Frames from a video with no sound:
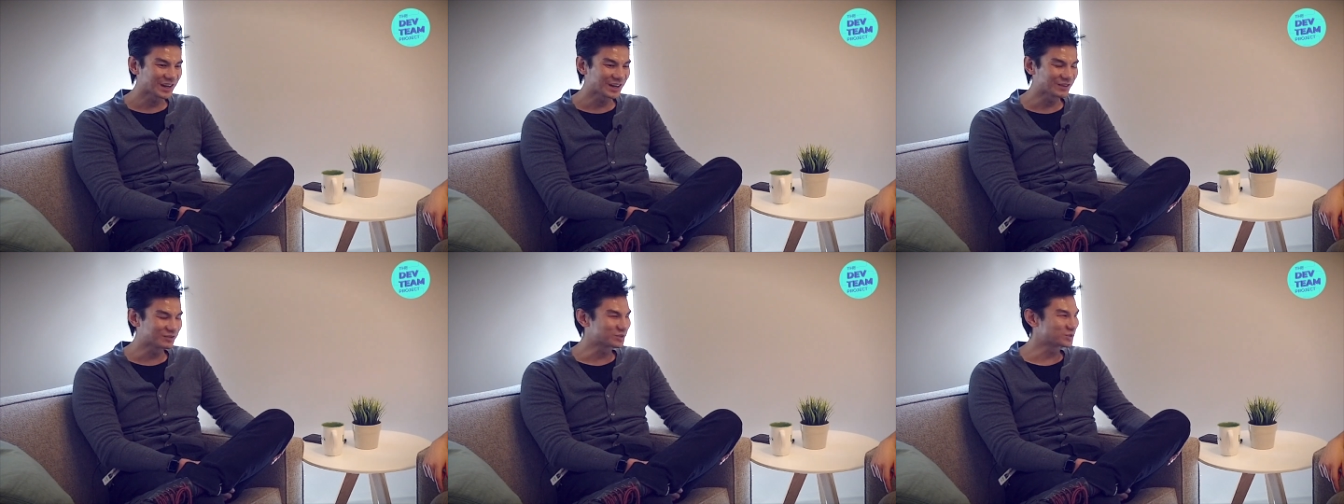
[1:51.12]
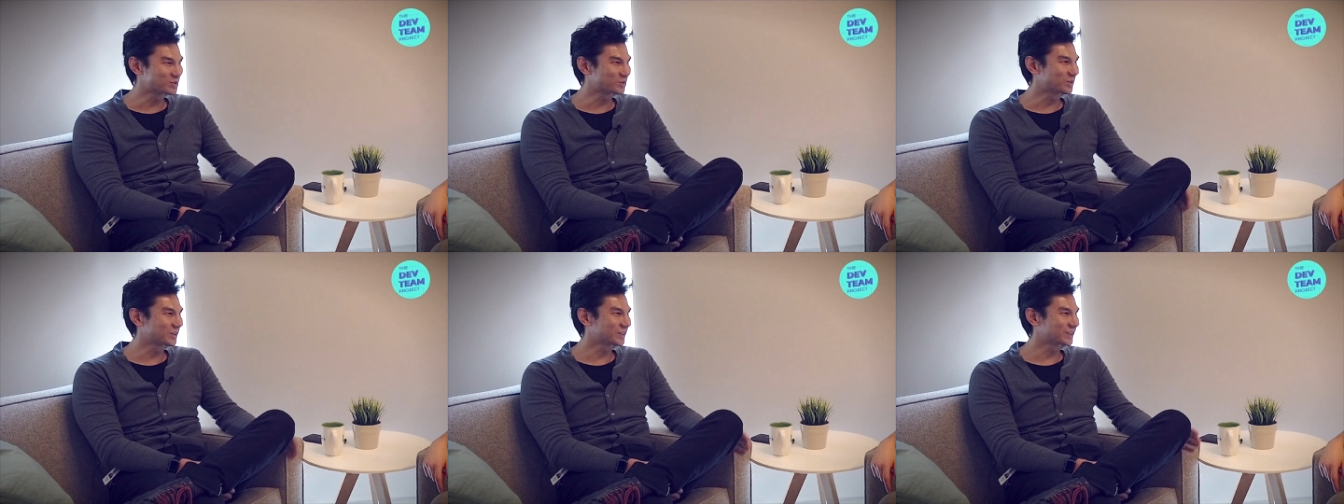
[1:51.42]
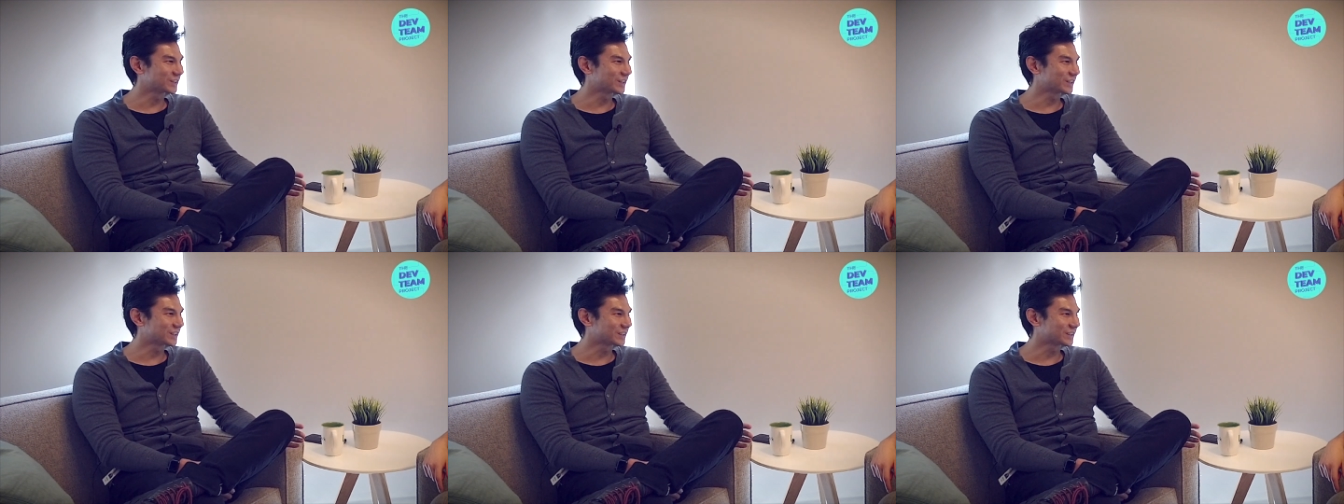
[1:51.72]
Having
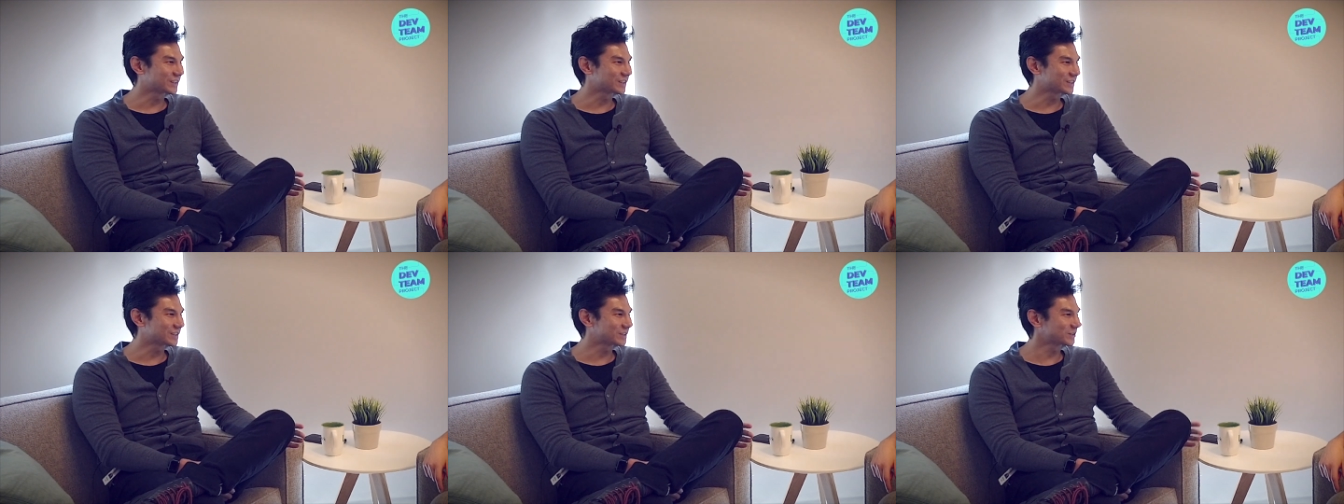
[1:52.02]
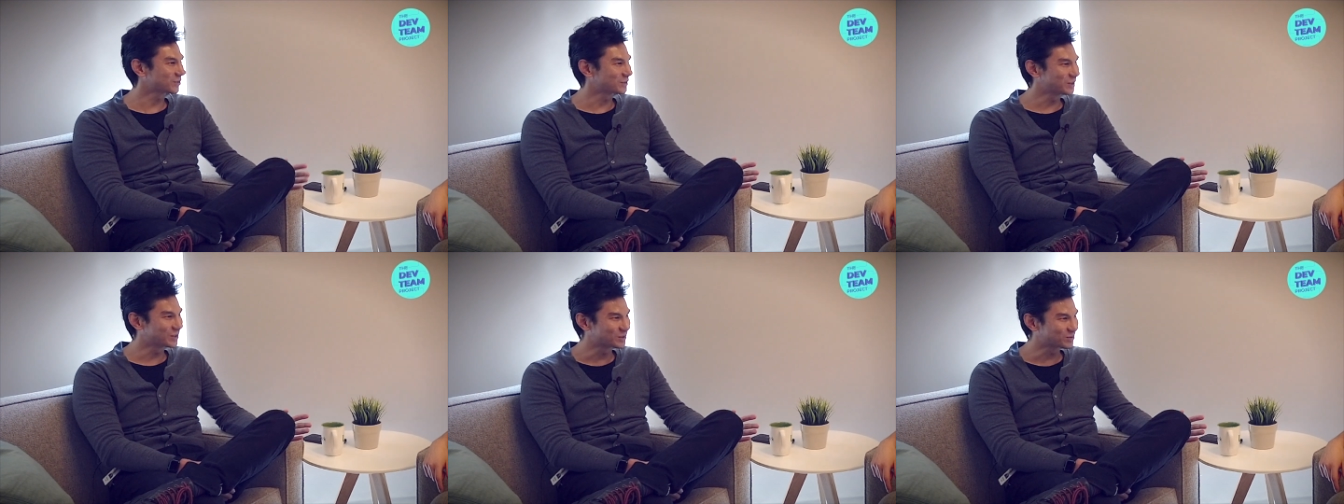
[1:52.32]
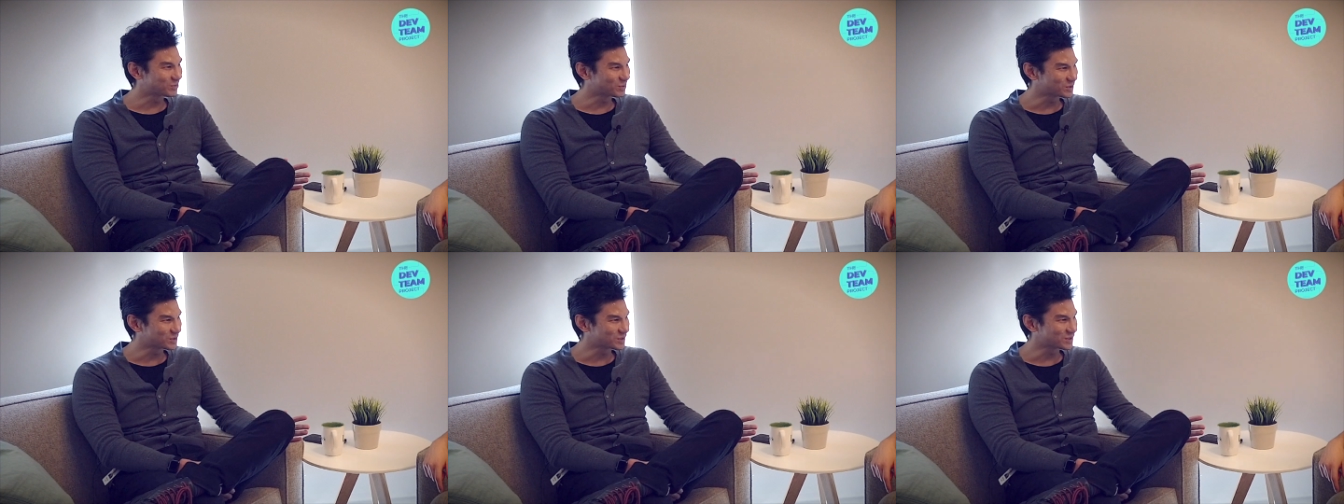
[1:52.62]
joined a
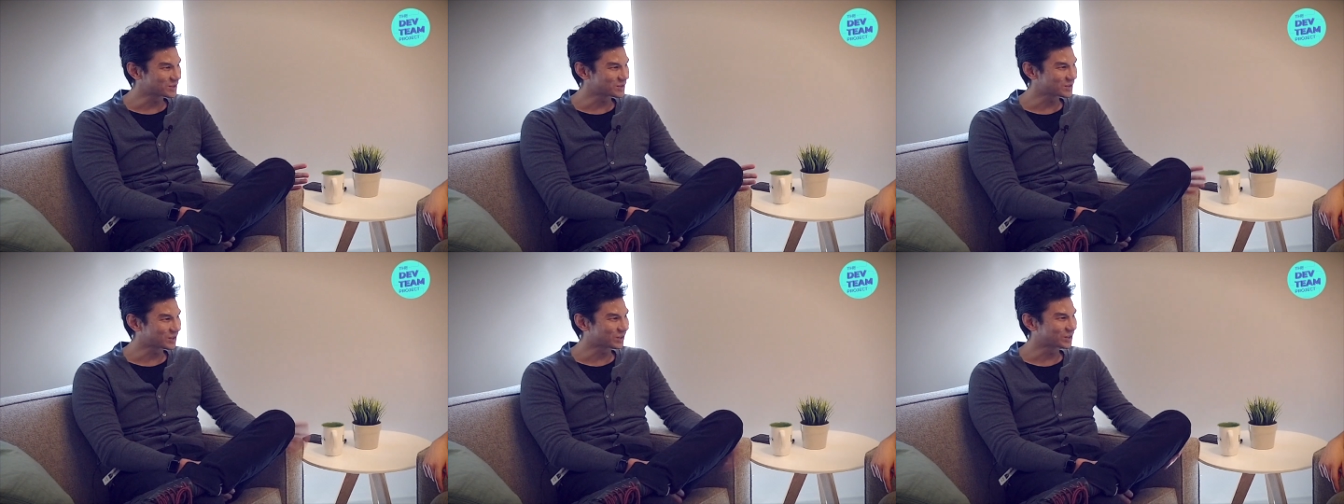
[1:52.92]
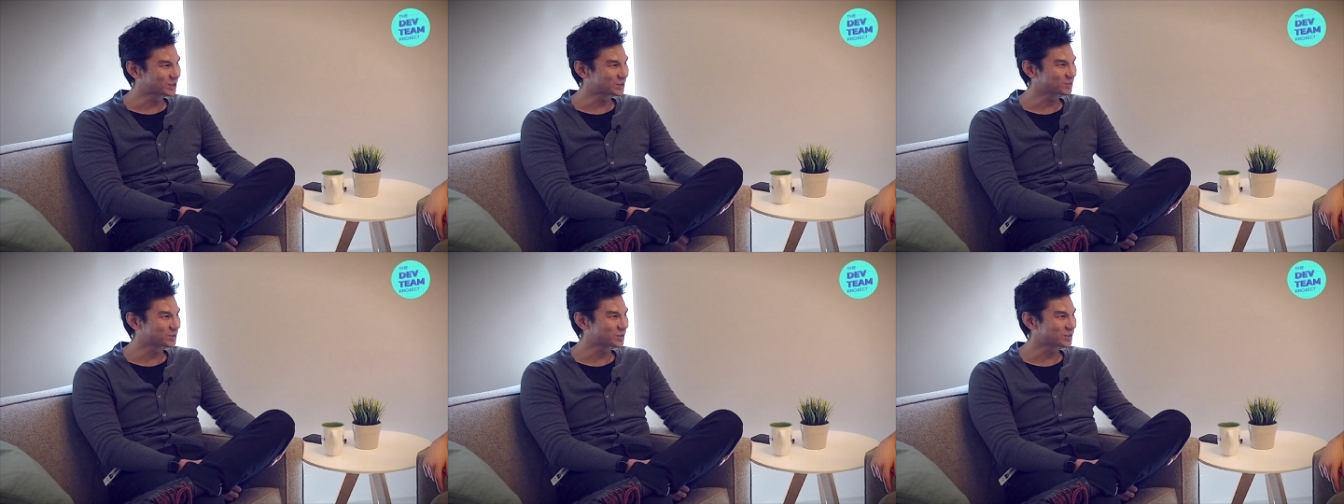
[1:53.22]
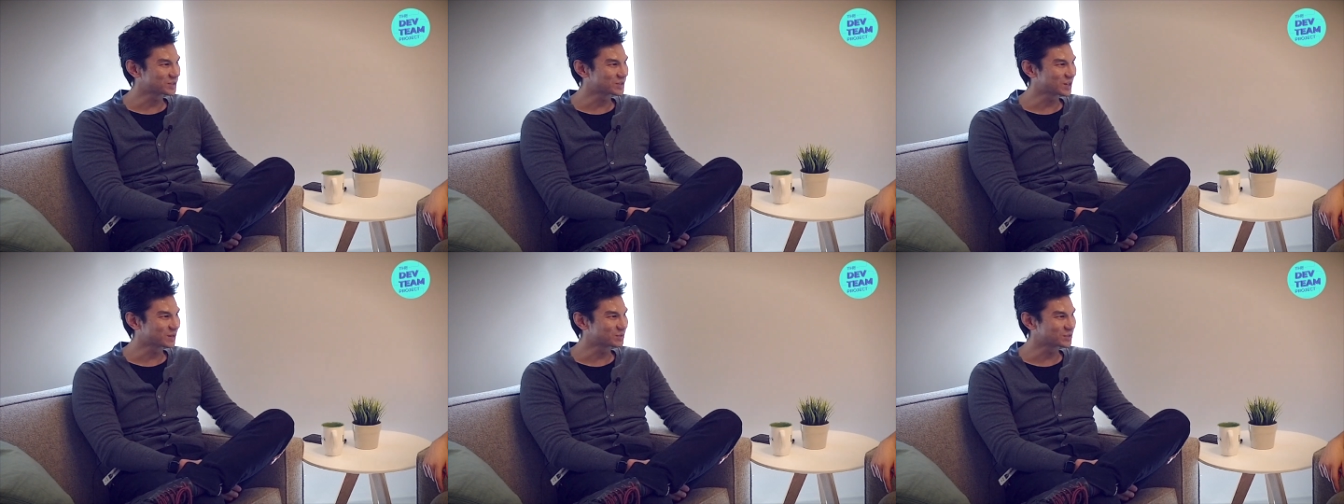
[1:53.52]
300-person startup
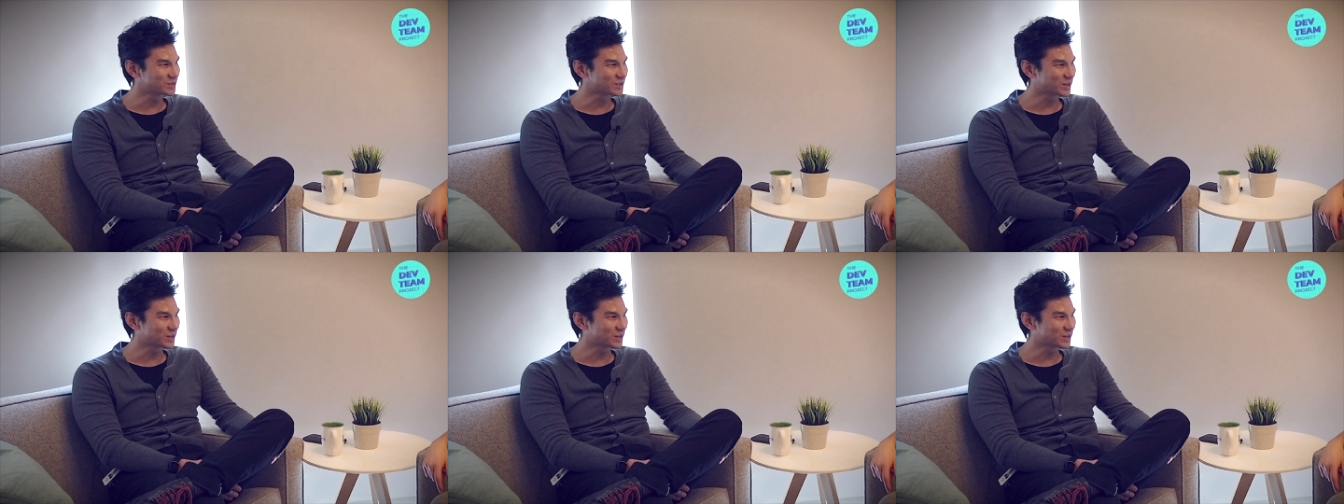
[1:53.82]
called Sapa